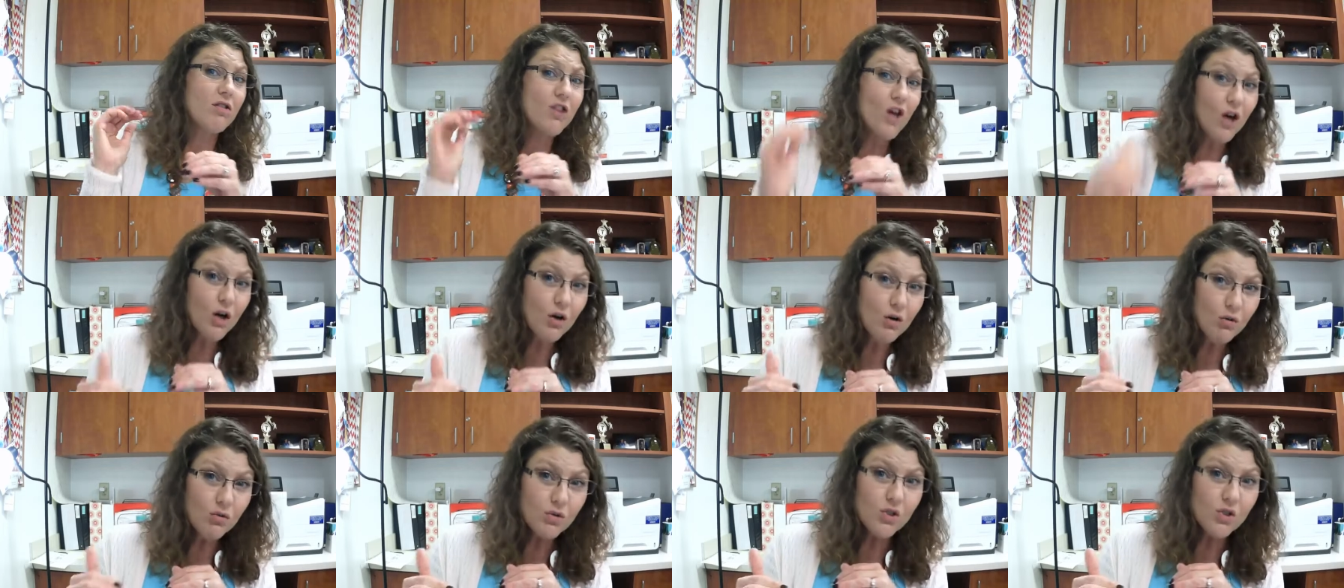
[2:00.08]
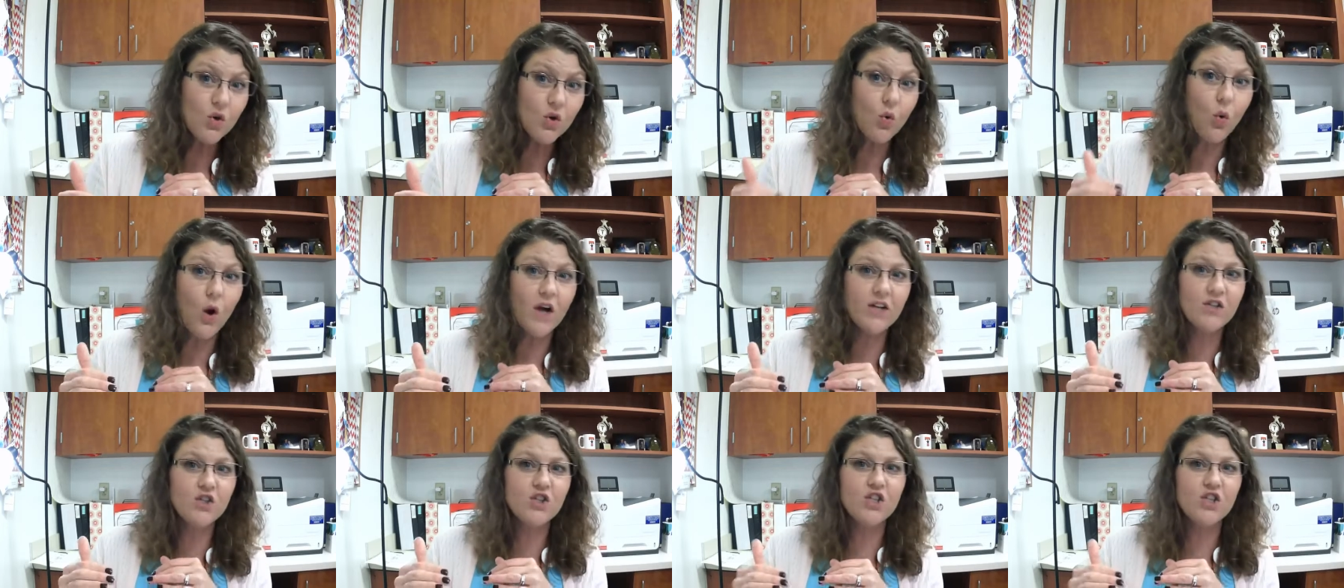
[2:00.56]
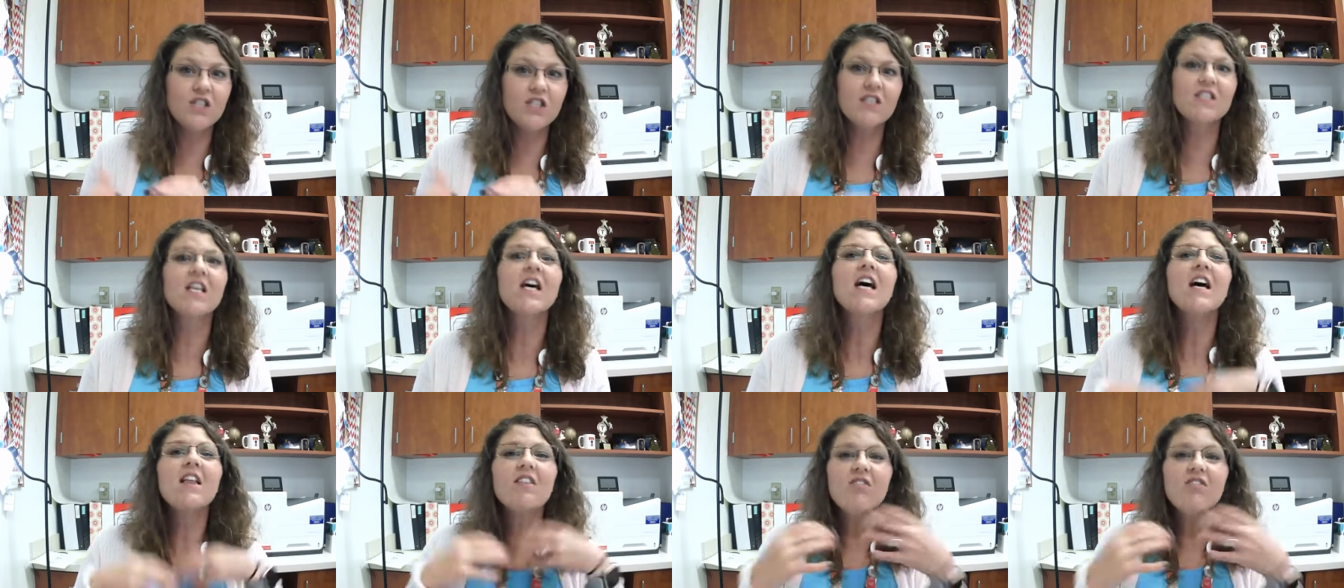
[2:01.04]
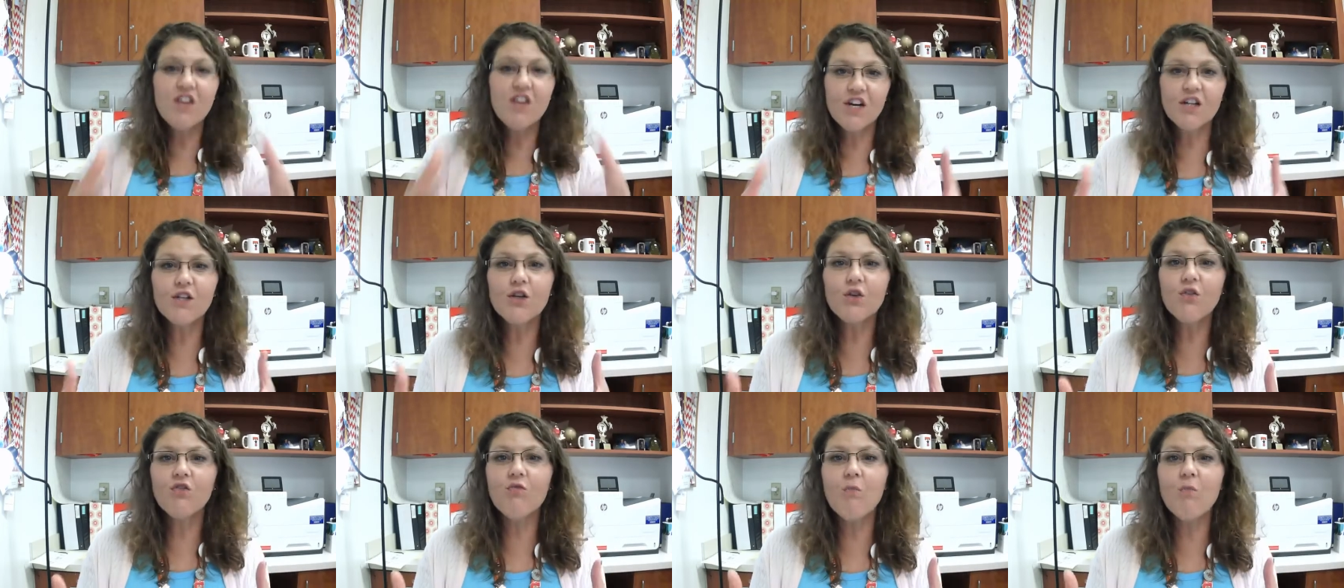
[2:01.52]
those questions, then
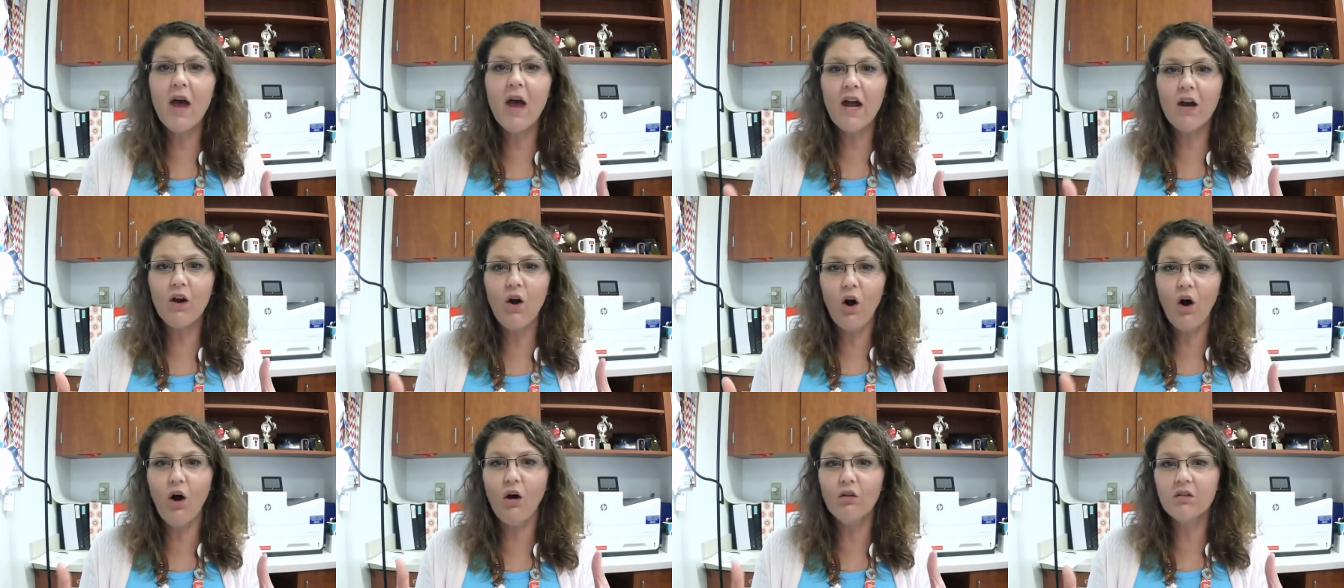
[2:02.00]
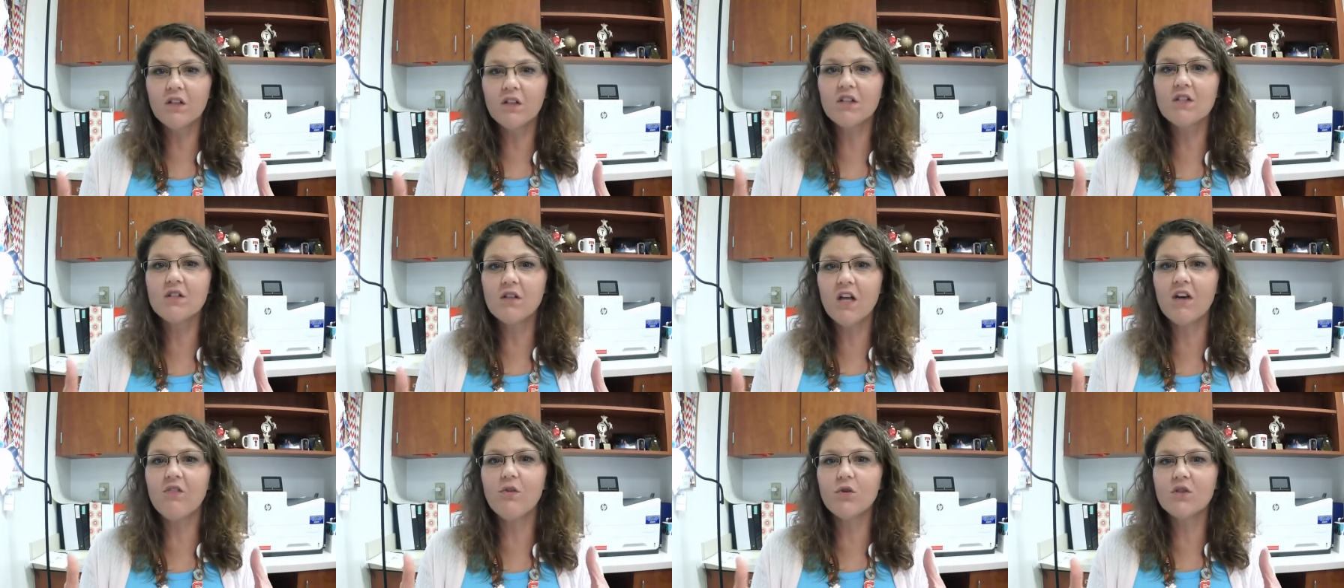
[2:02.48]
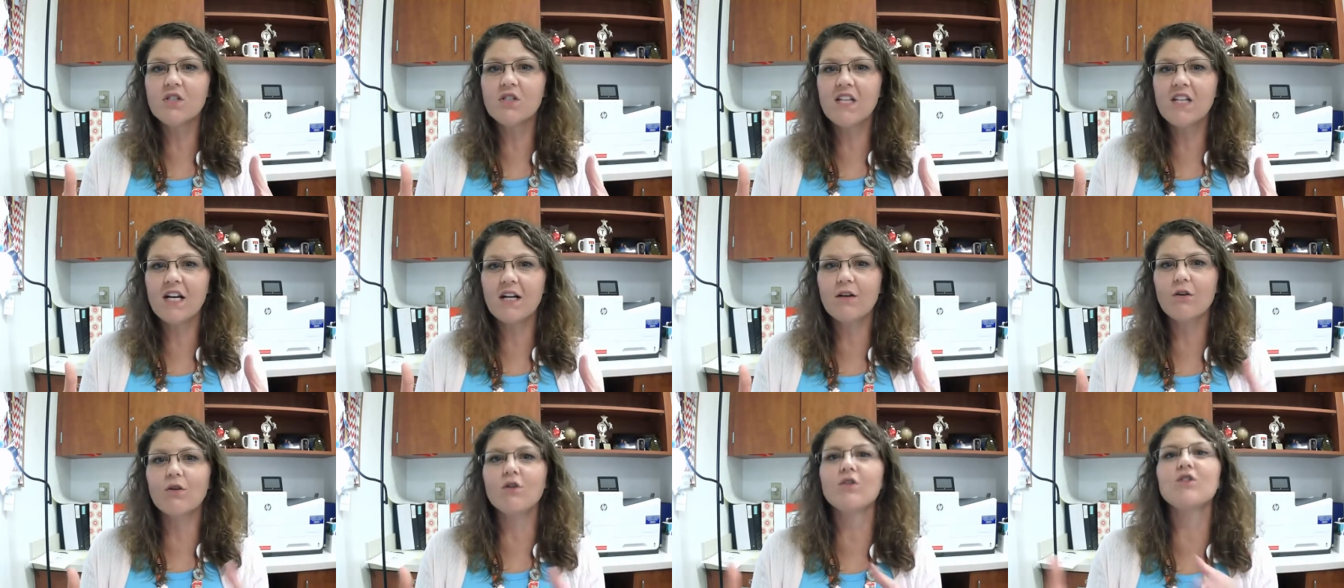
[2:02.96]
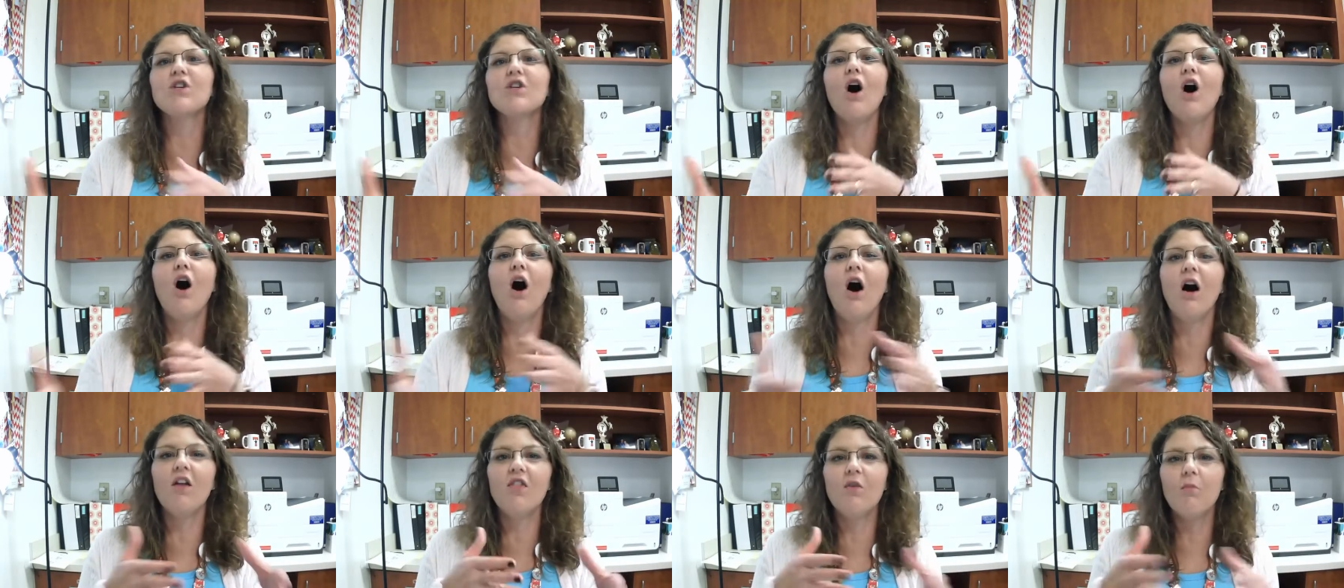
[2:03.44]
you've met college level standards
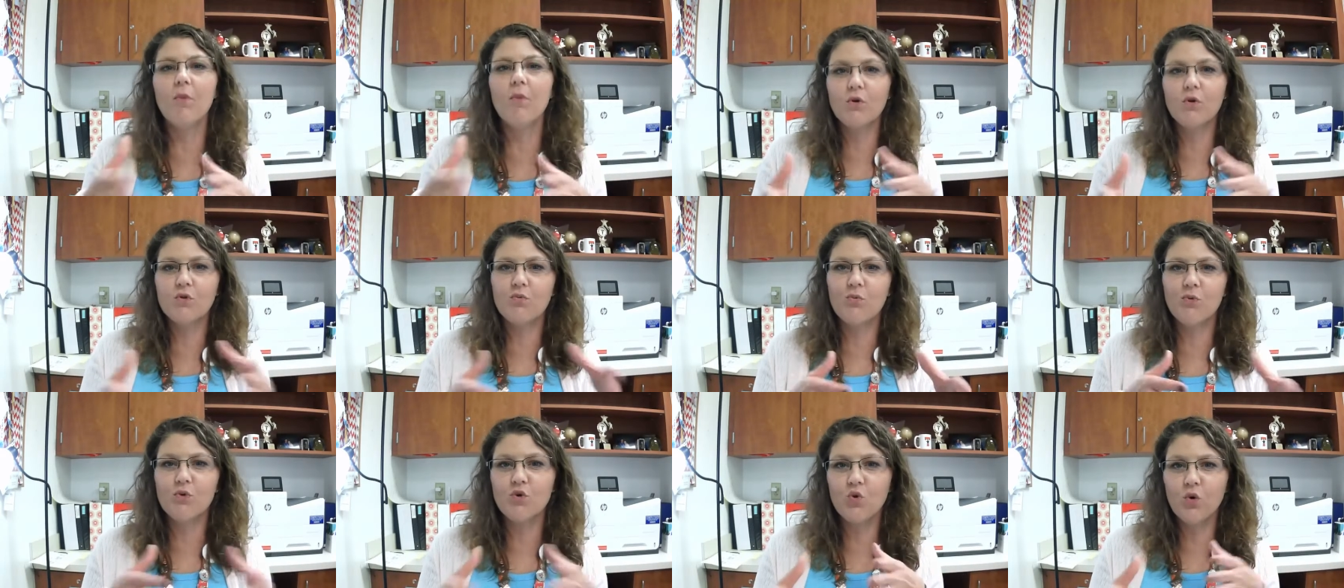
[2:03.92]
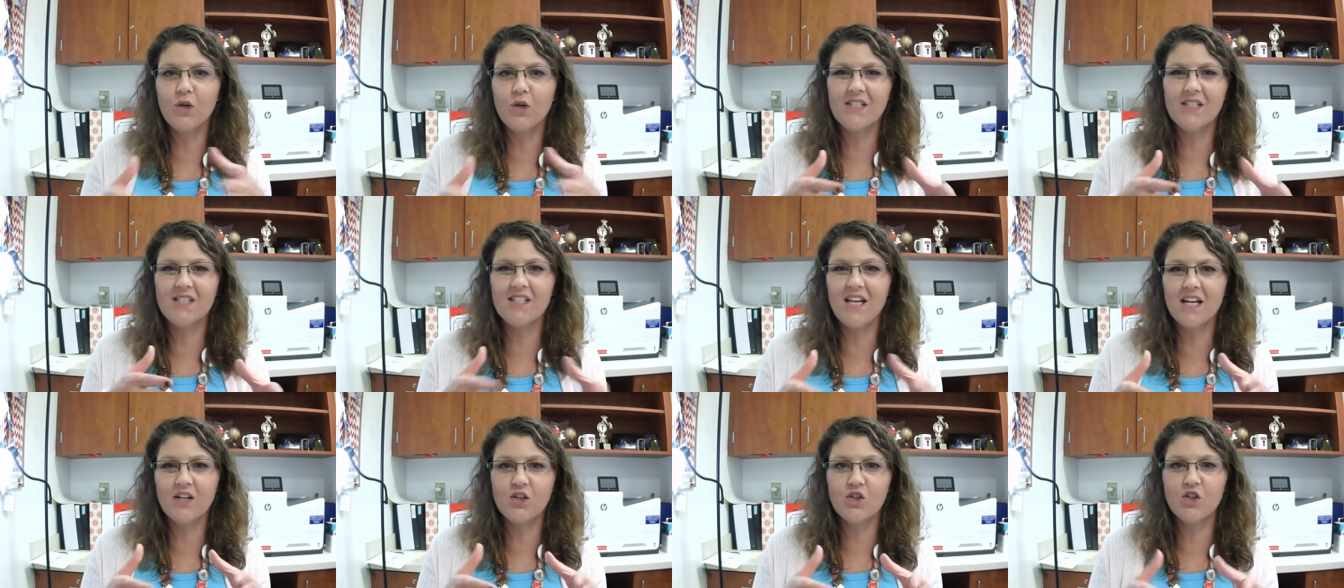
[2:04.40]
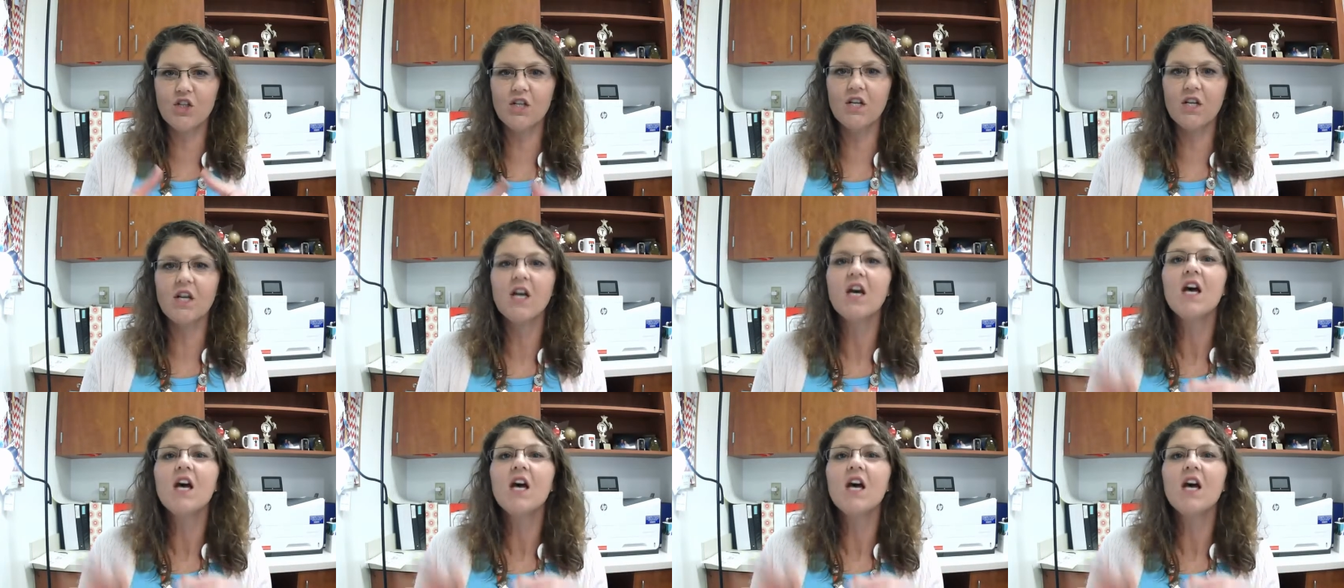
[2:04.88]
on the multiple choice section.